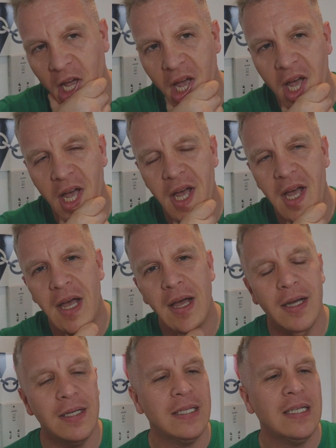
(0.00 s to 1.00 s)
I
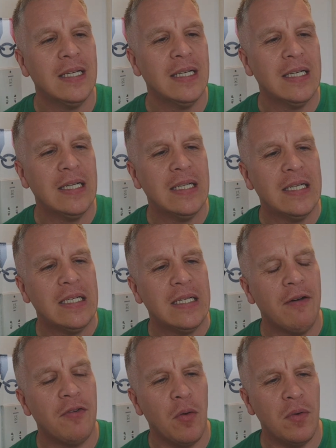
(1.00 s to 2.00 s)

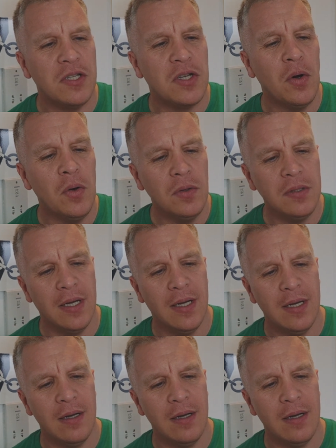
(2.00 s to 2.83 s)
forgot what it's called.